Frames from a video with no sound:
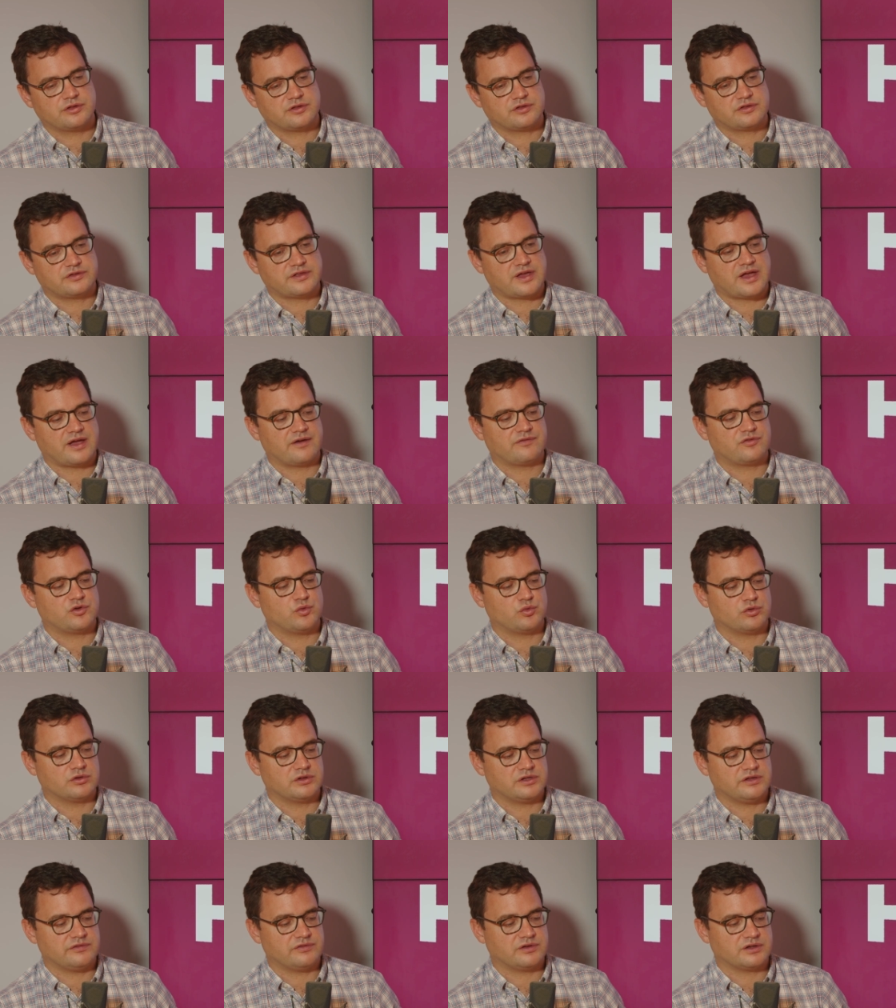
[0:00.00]
were the staff who
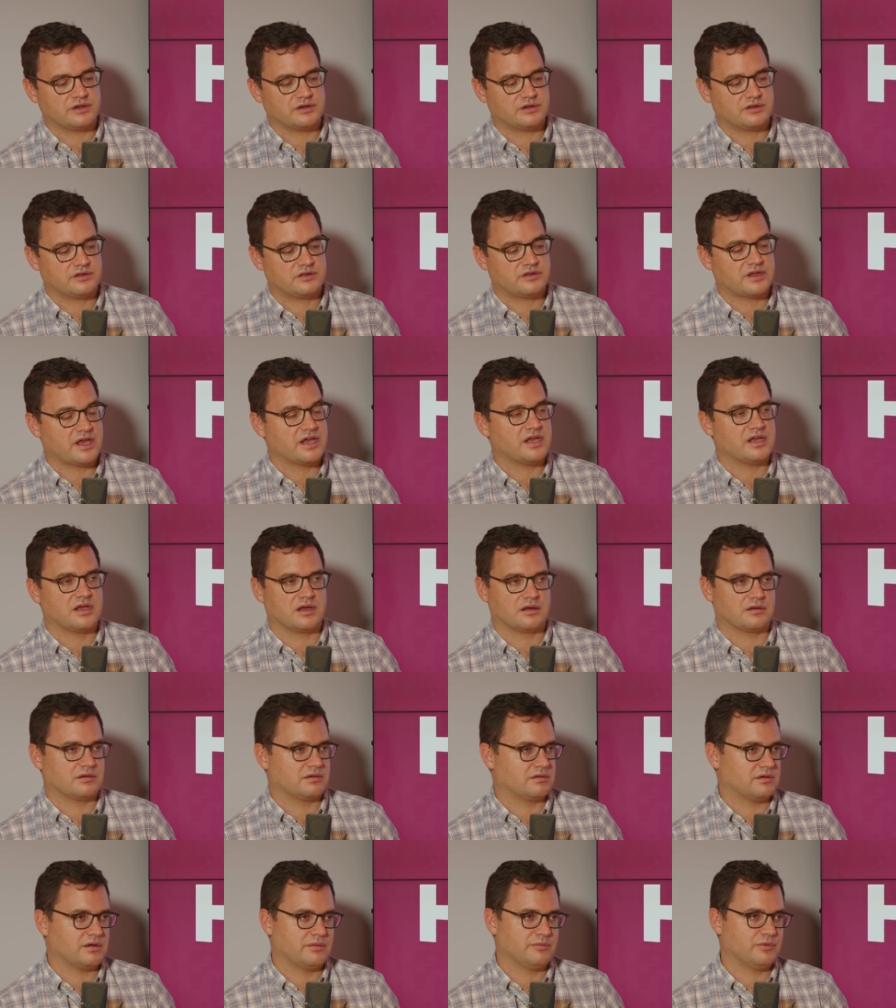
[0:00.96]
were leaving
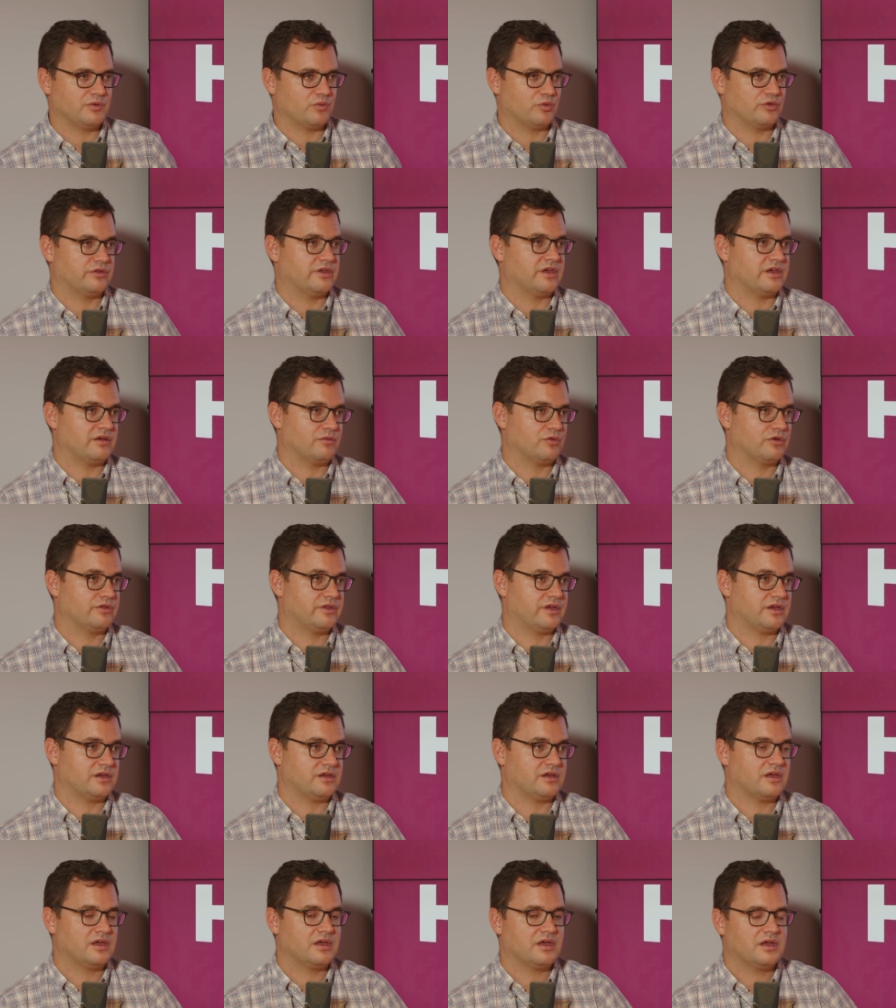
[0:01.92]
saying? I mean, were
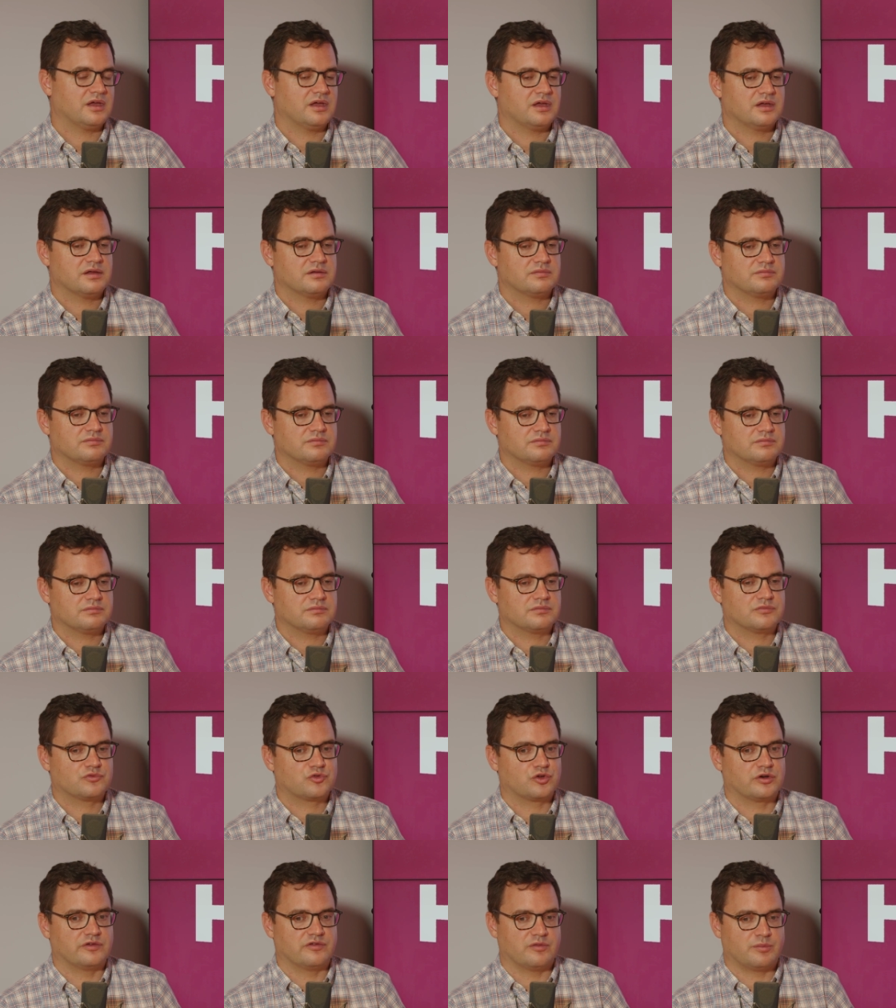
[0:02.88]
they
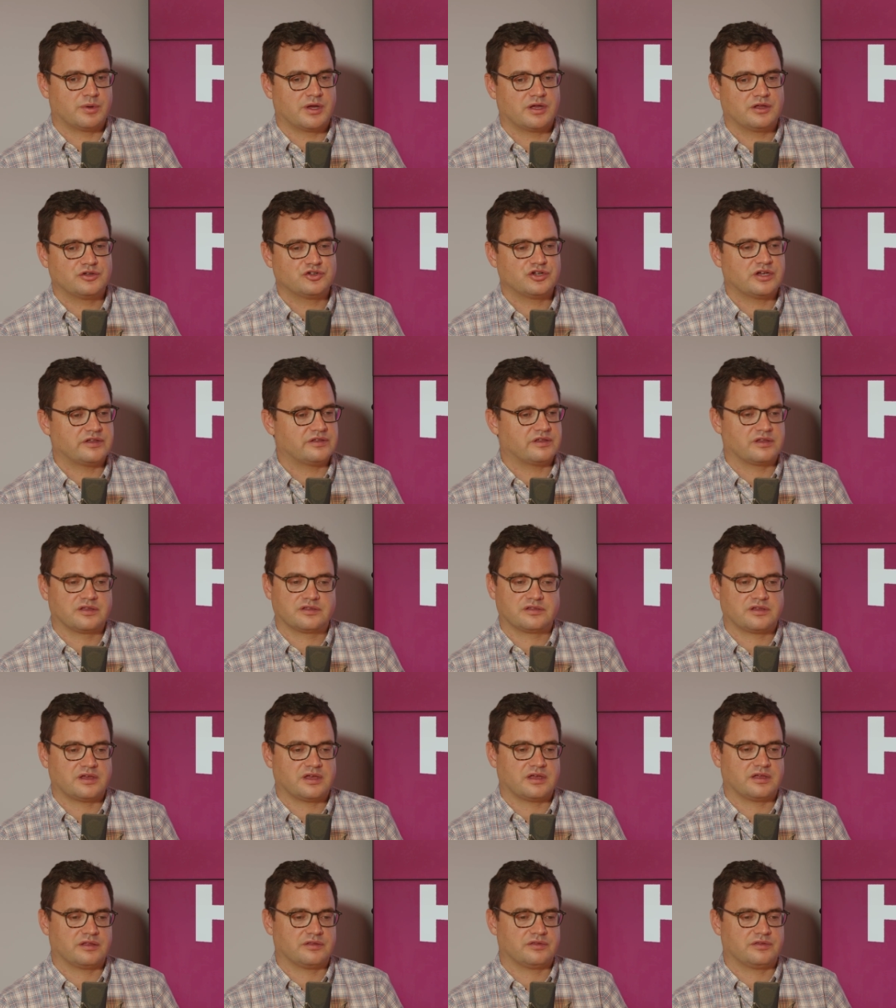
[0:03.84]
sort of apologizing,
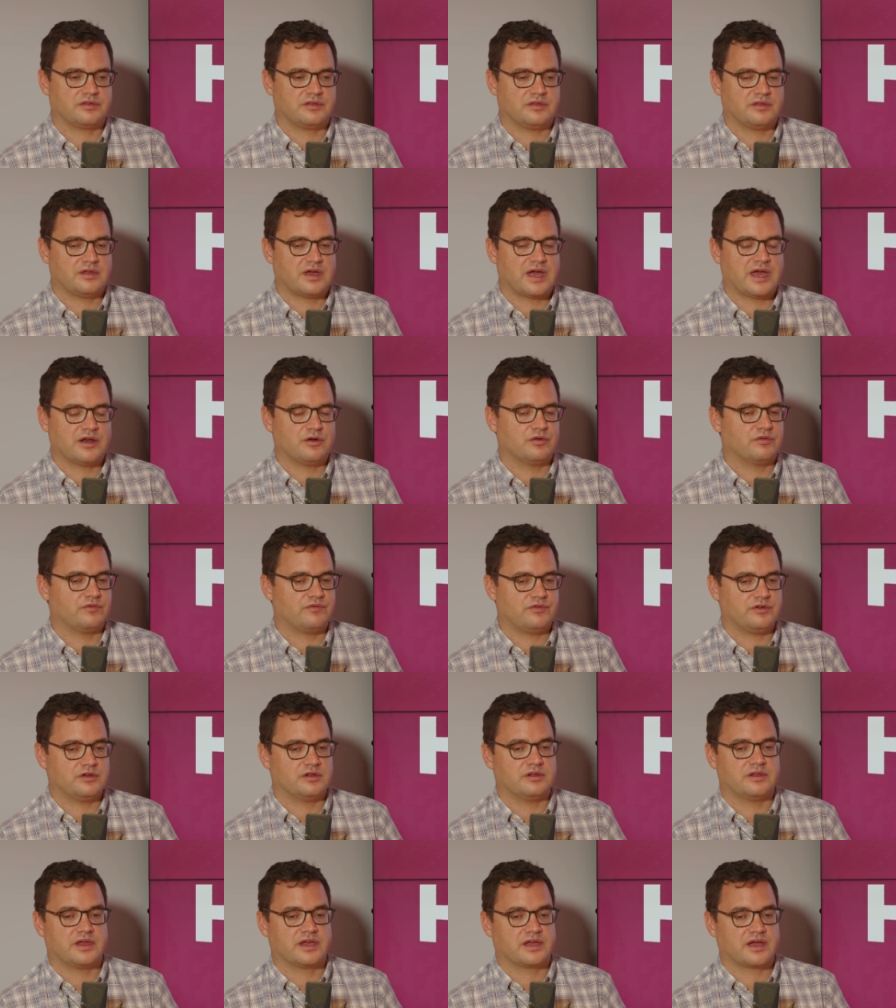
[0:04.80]
saying, I don't
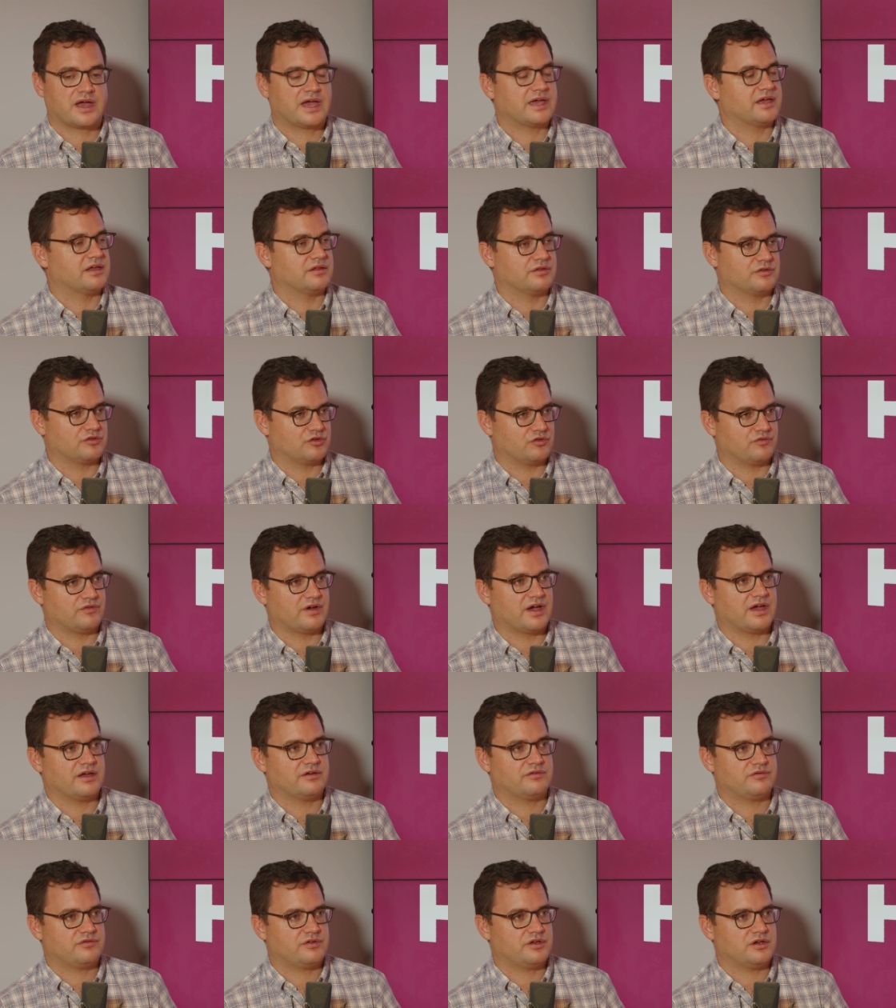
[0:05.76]
feel like I can
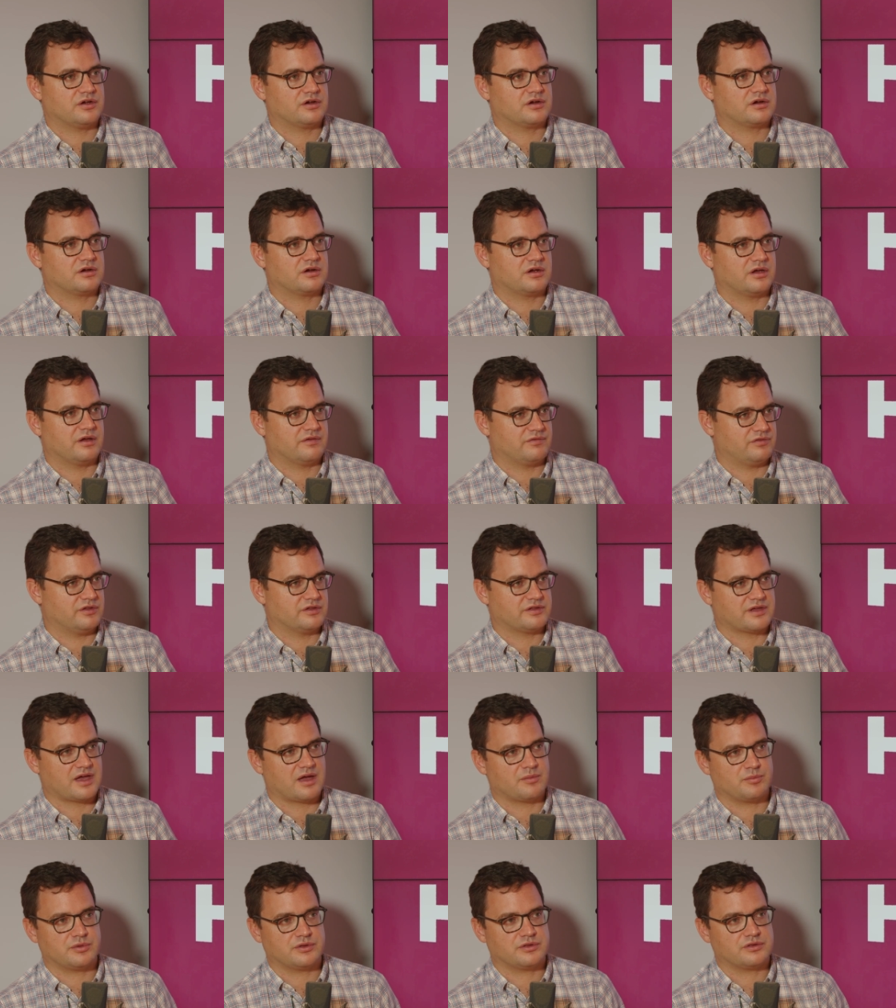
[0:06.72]
survive here if this
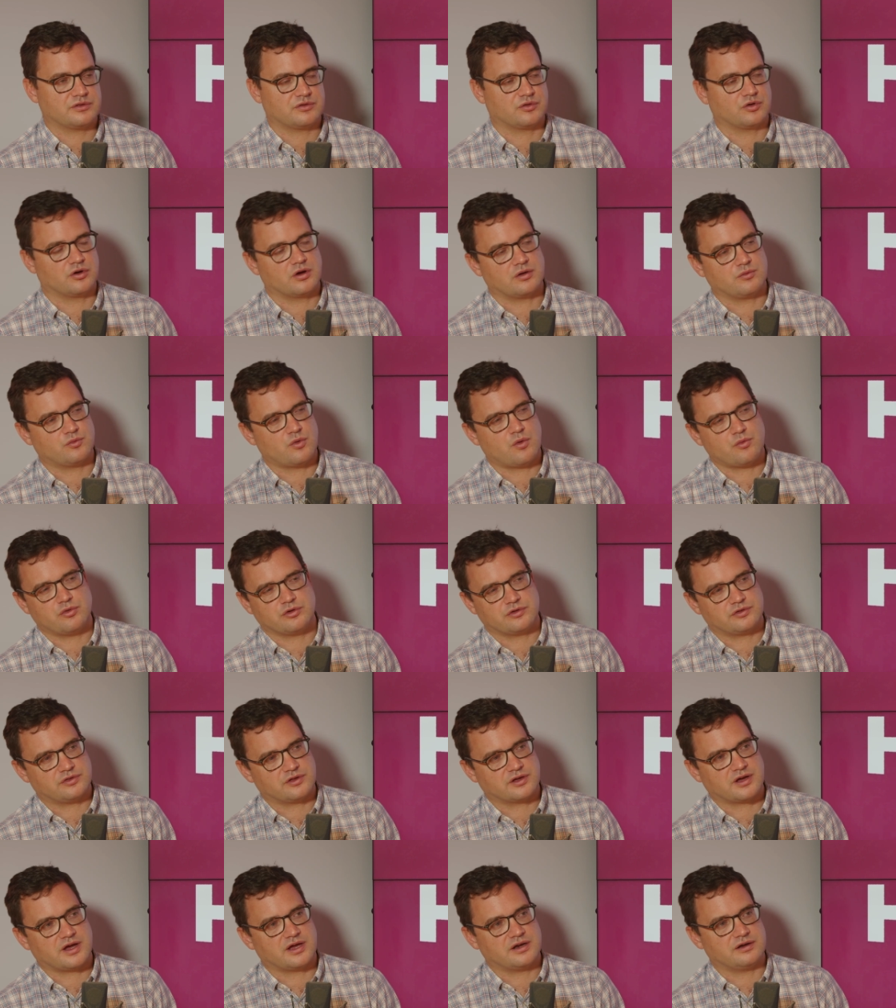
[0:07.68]
happens? Or what
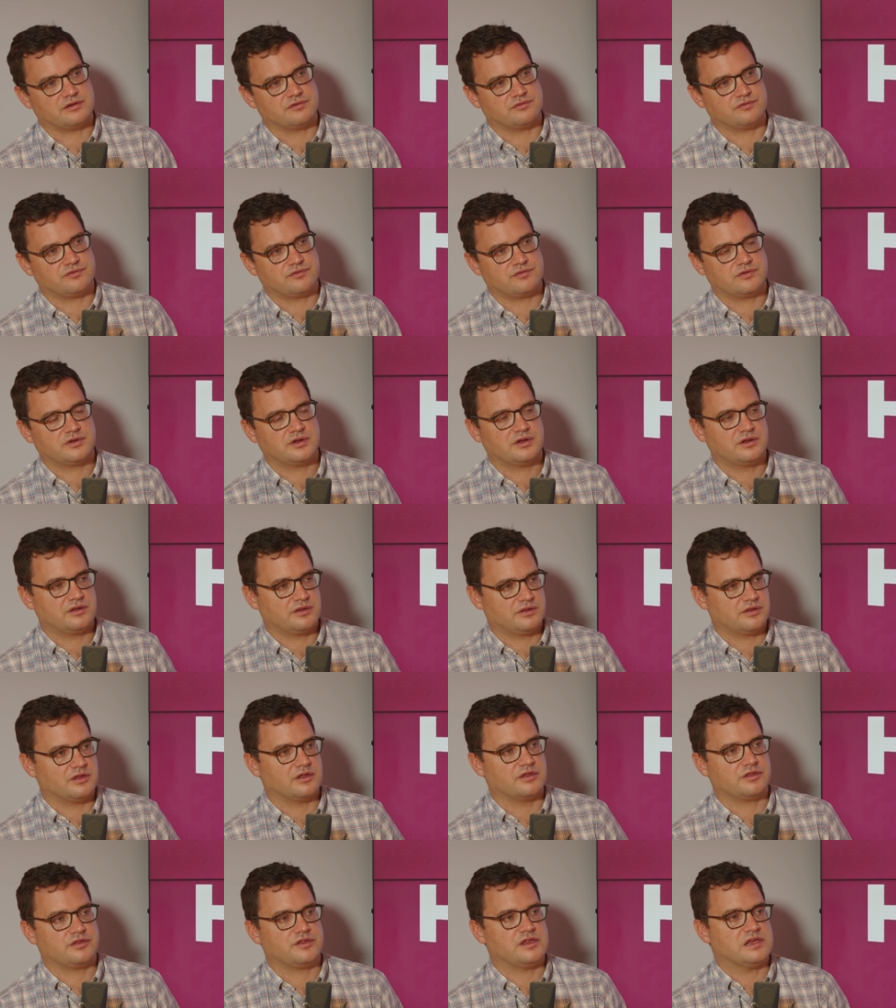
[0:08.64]
was the kind of
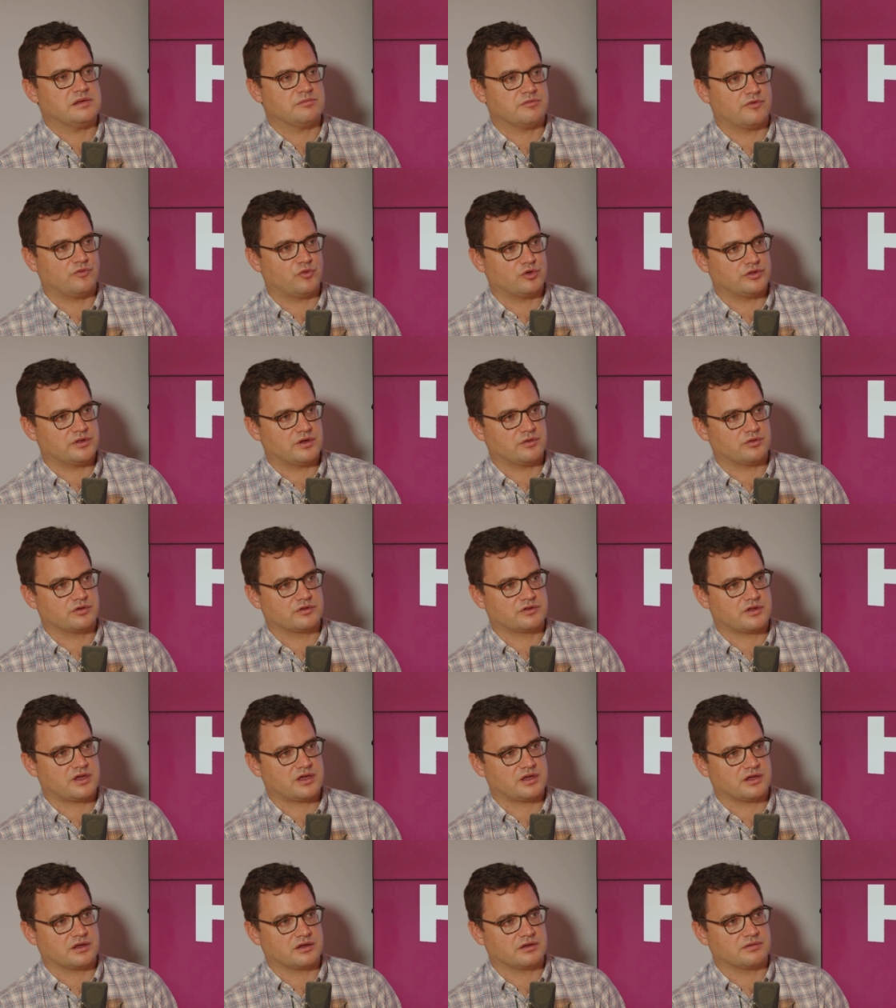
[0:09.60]
the theme of what they were
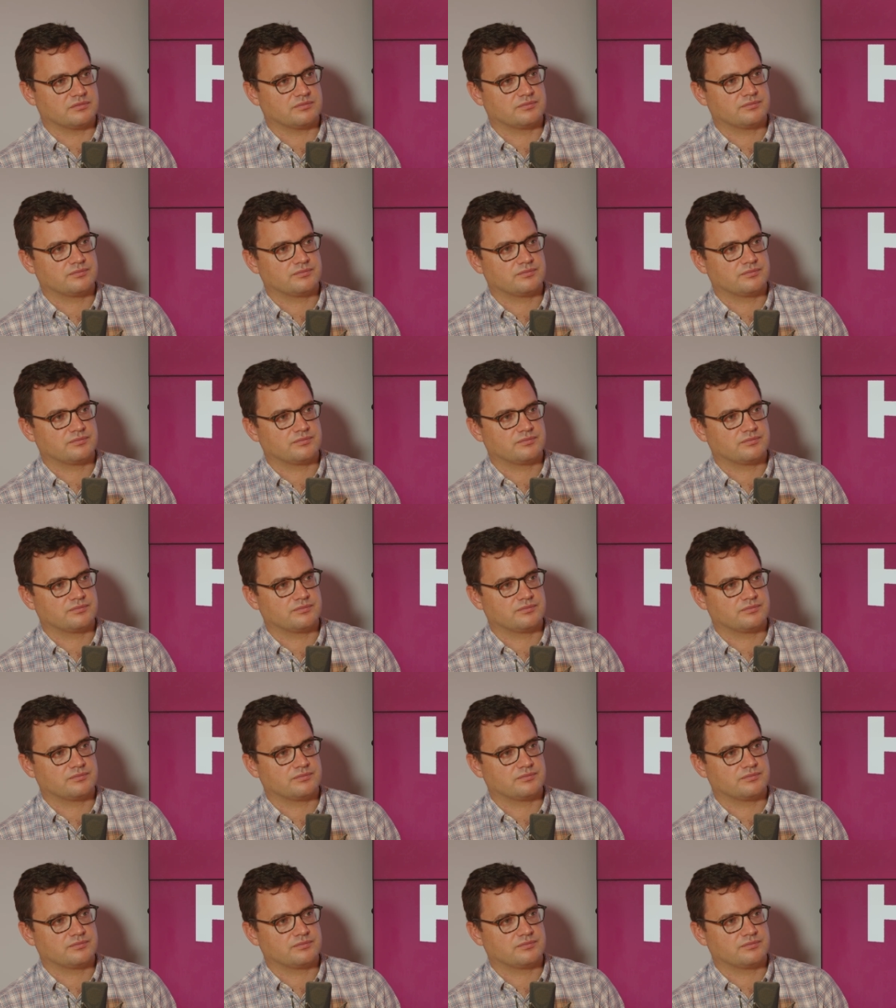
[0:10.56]
saying?